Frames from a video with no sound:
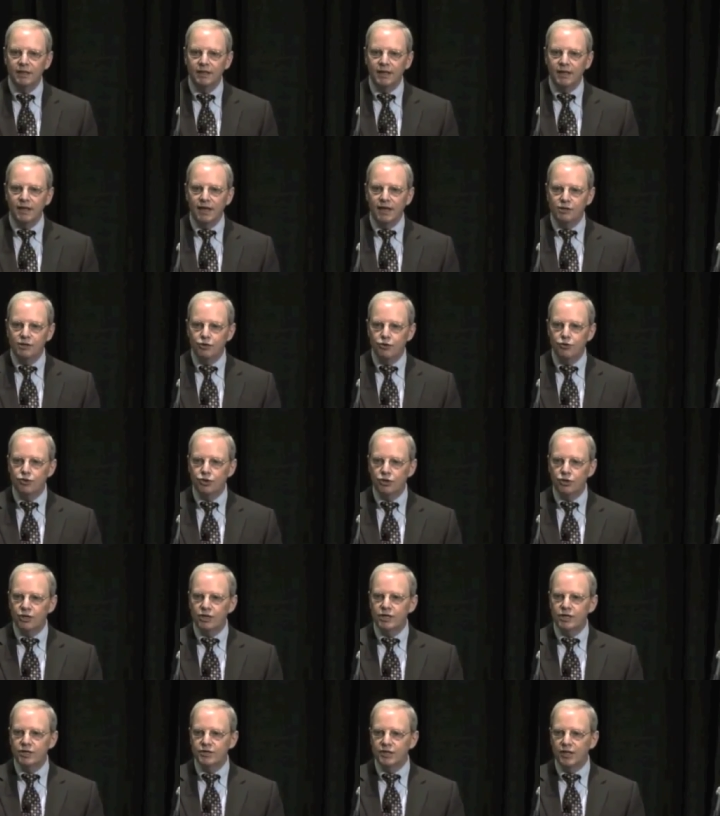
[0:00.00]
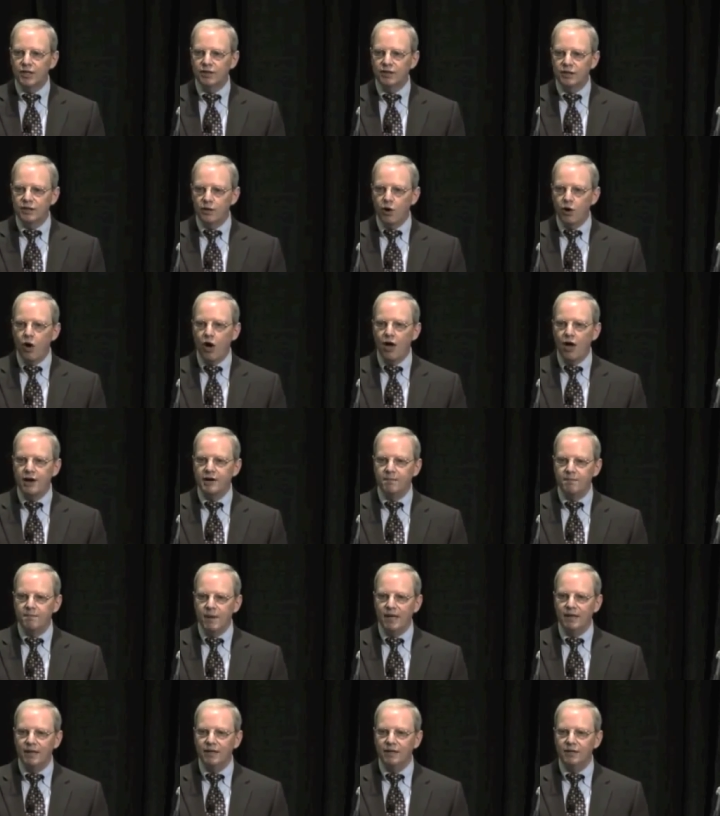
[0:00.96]
It usually is that the audit
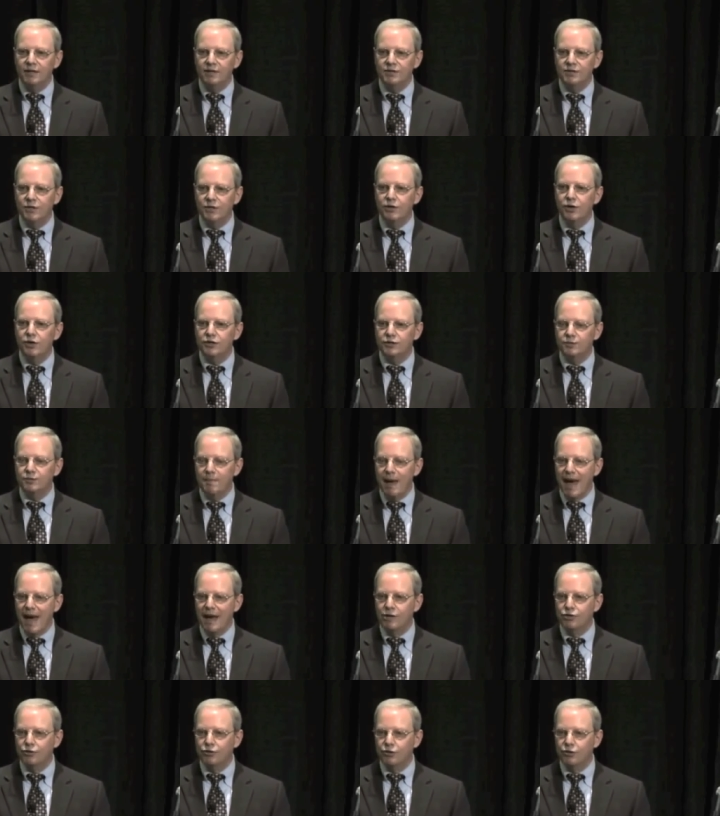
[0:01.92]
method is the nurse manager